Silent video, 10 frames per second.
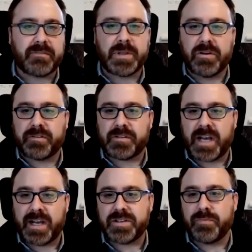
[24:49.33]
but those are
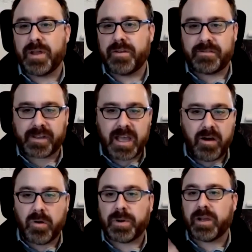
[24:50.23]
tied to whether it's account
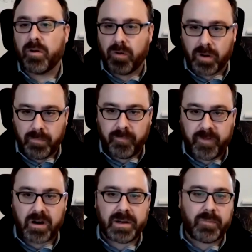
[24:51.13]
opening or
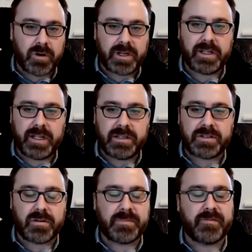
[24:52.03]
very important in
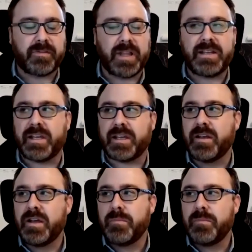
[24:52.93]
terms of lending,